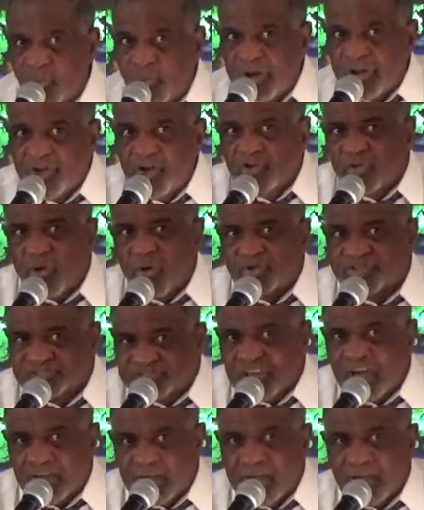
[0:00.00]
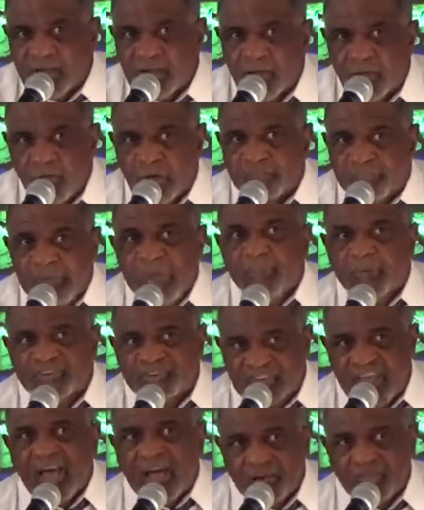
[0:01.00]
when you don't study what people
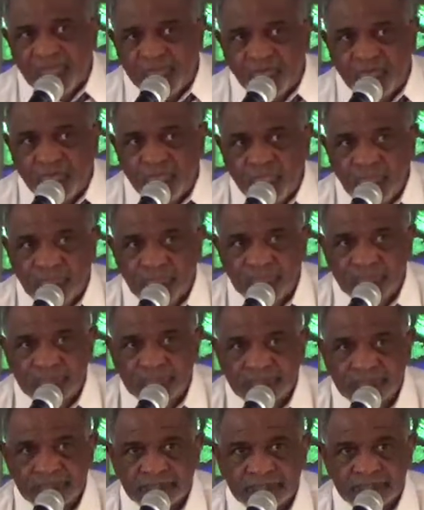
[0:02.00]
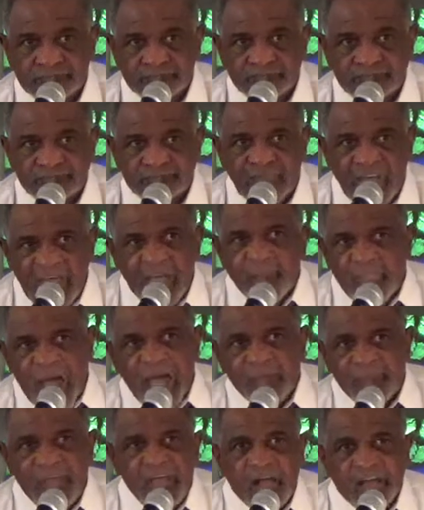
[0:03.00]
tell you, he
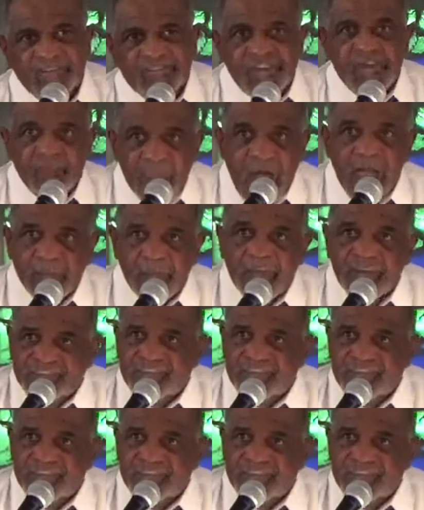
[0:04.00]
might be or she might be